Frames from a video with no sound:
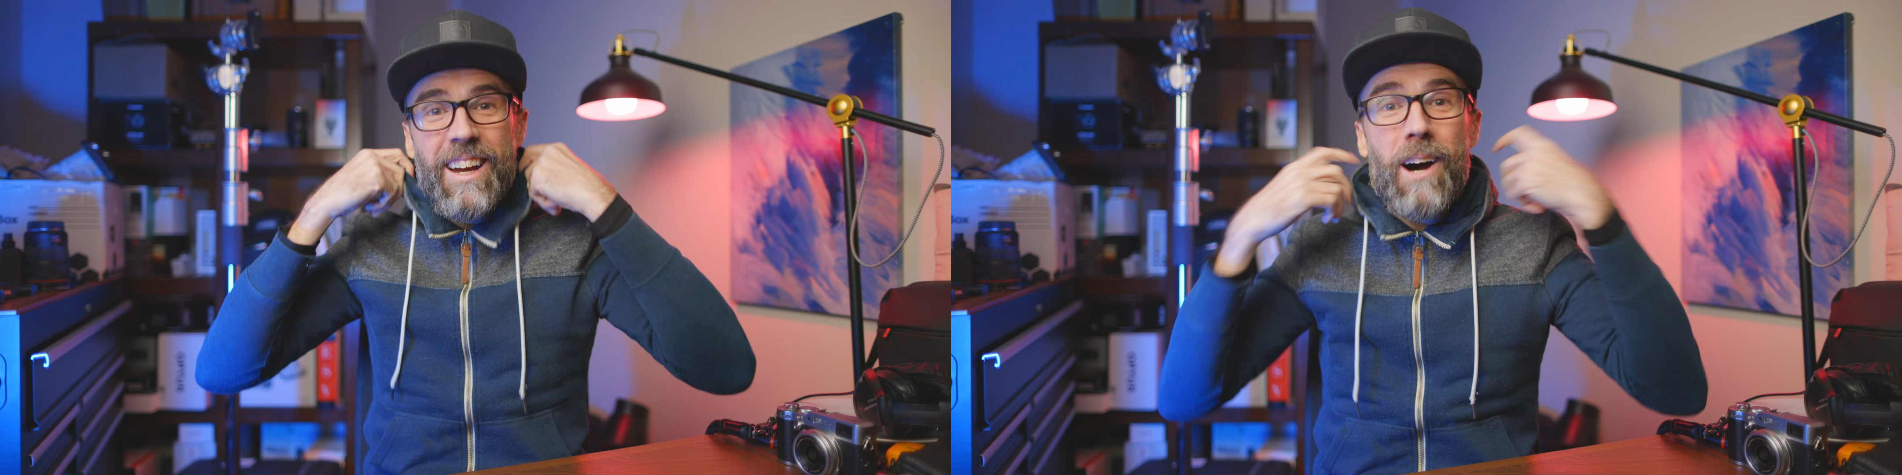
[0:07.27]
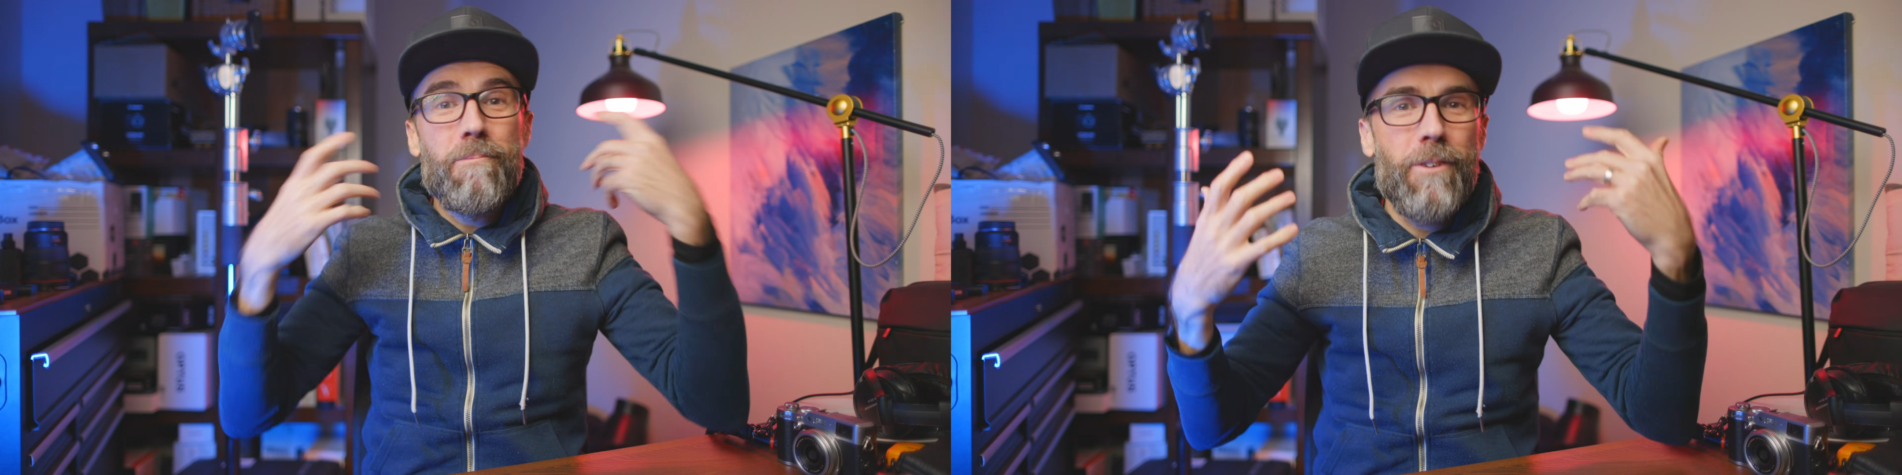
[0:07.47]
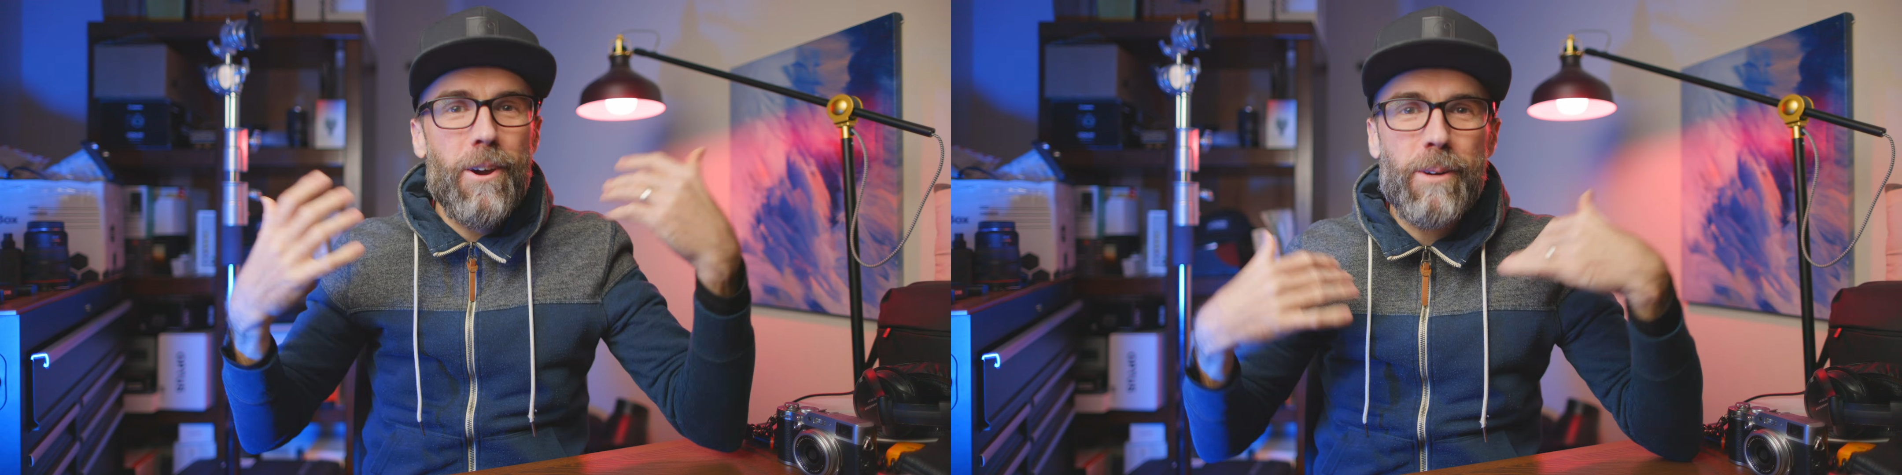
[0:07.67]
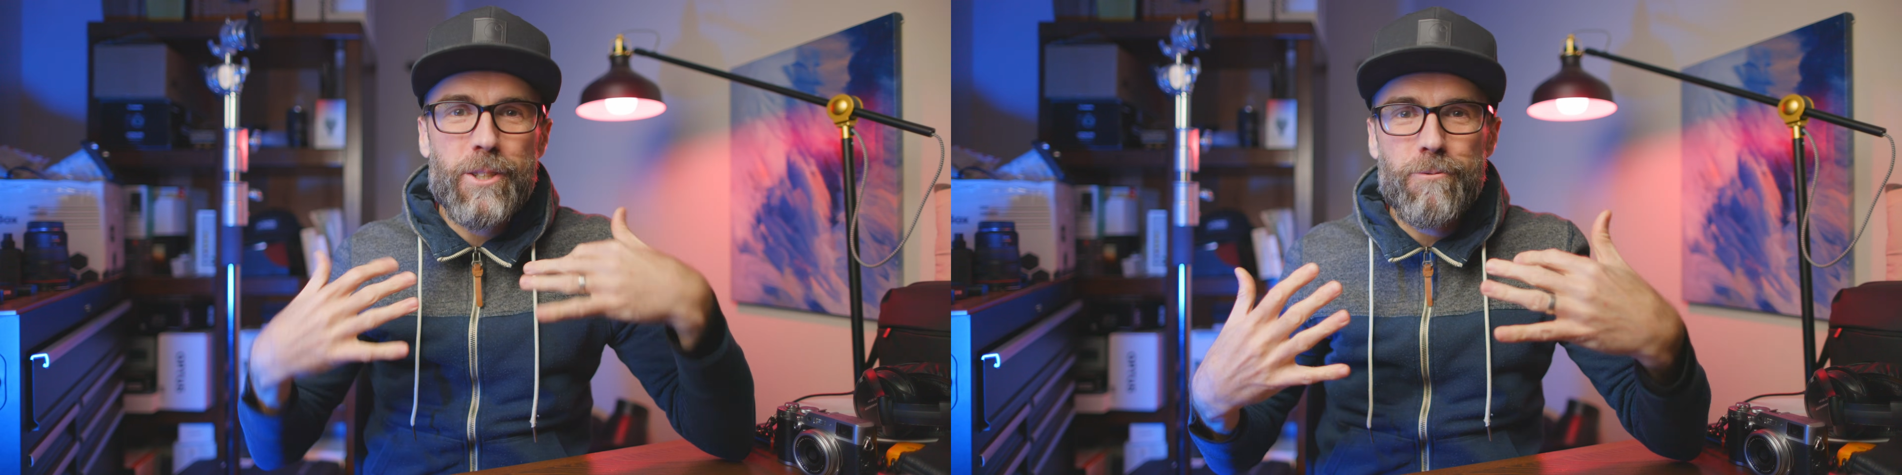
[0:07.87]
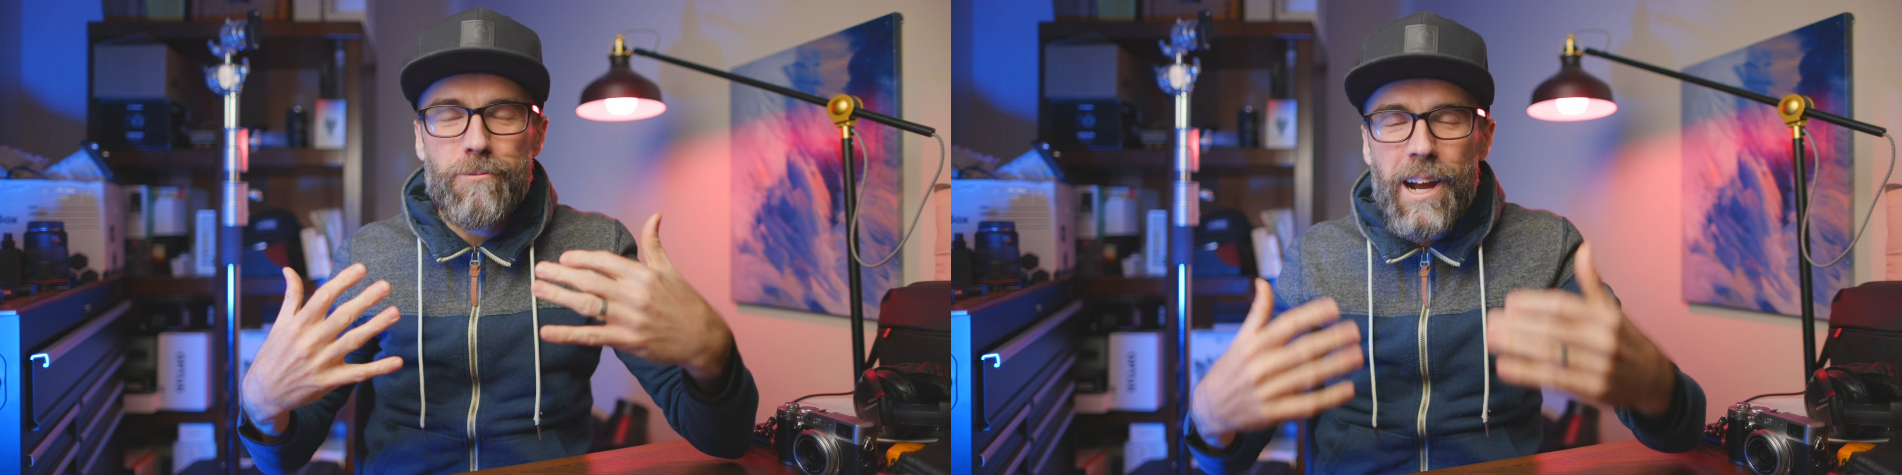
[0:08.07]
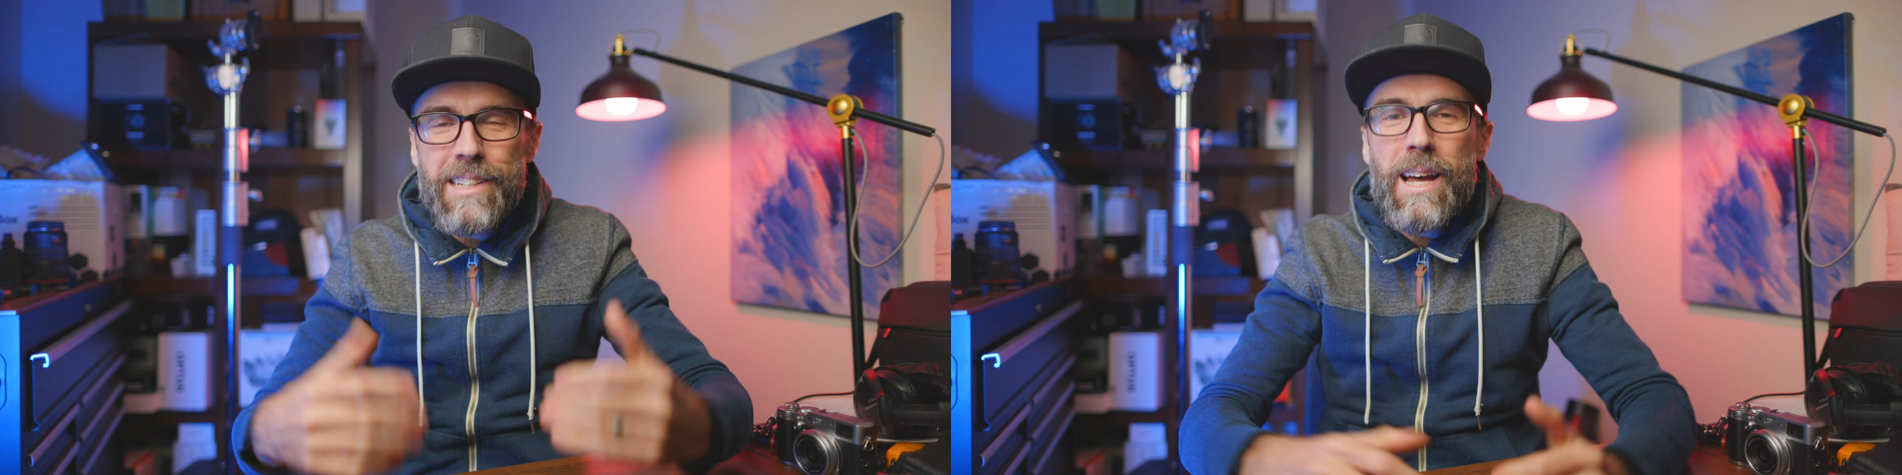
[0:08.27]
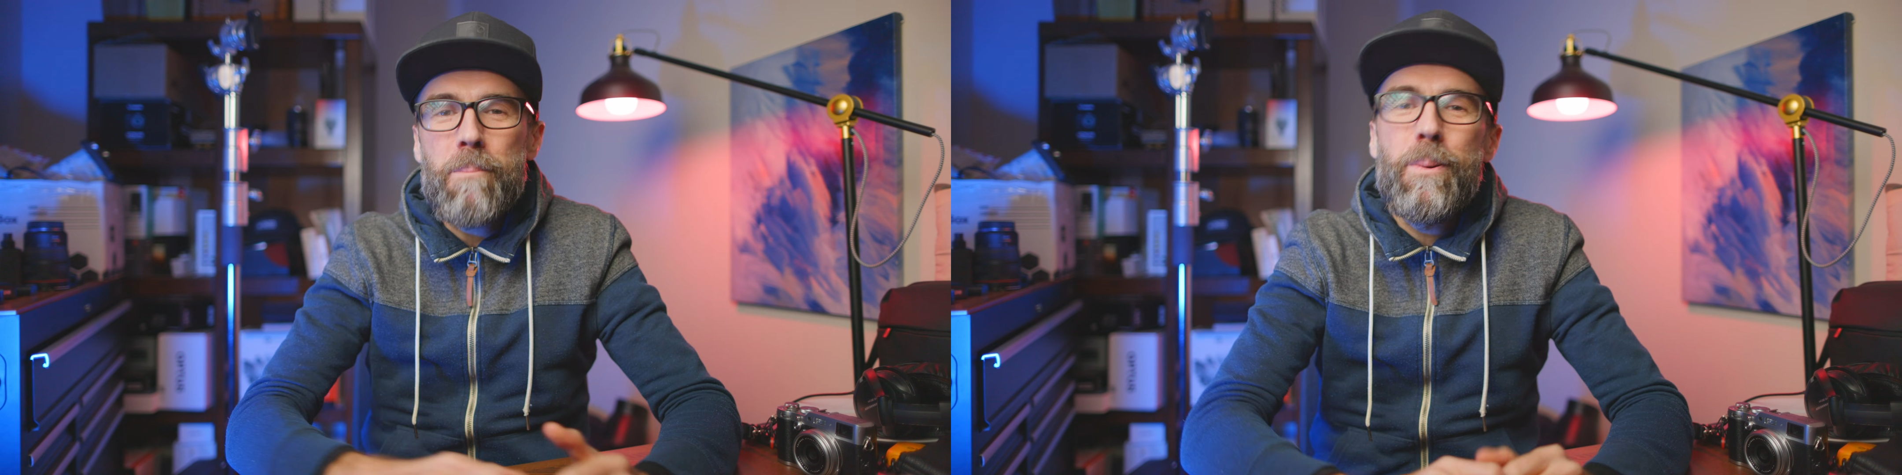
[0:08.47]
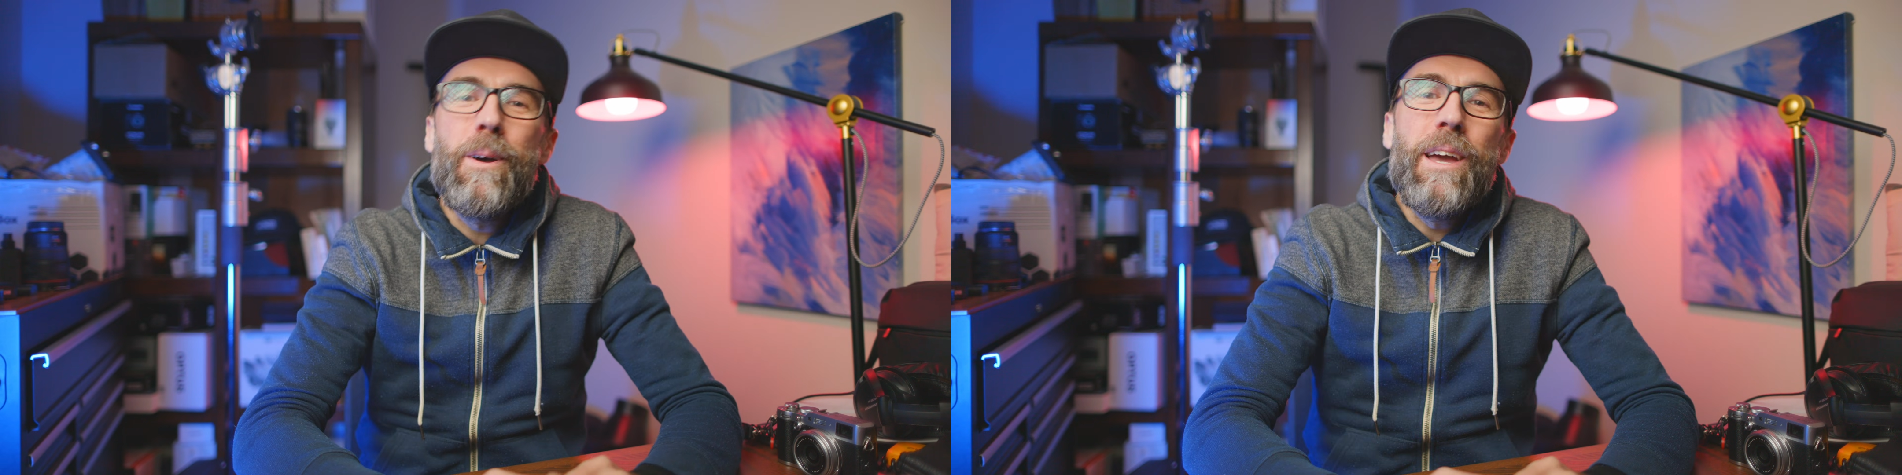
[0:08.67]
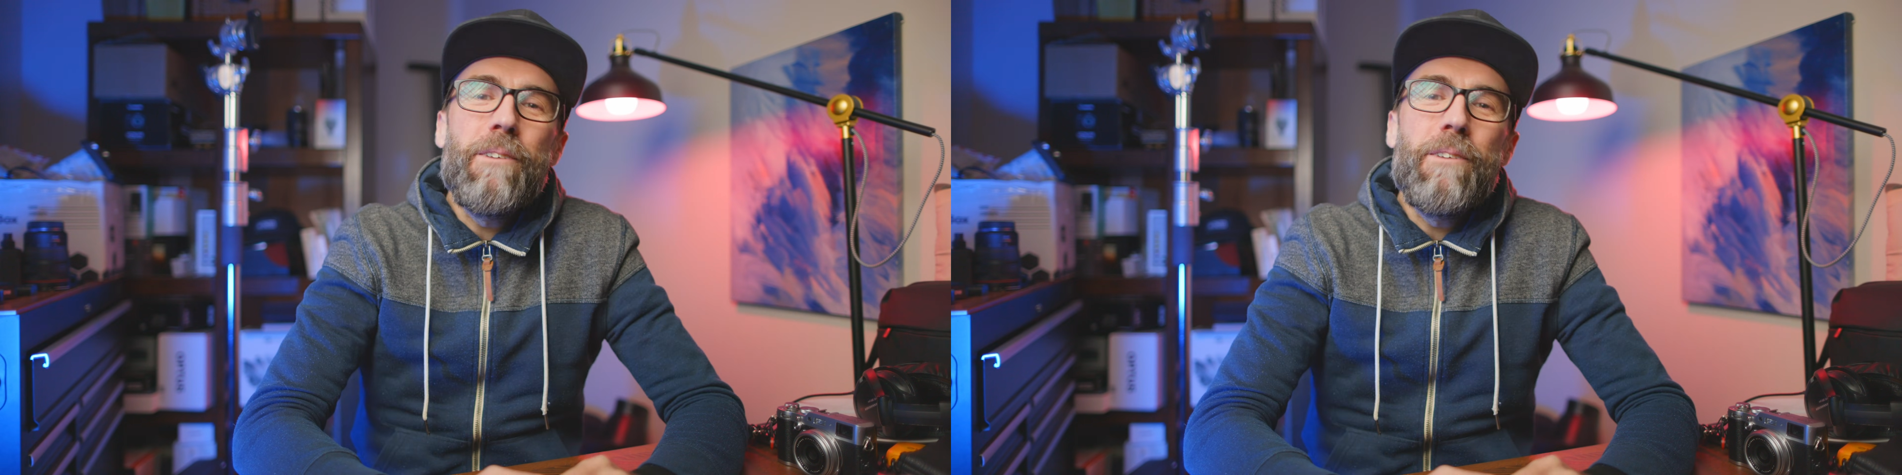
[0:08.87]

I'm very much rugged up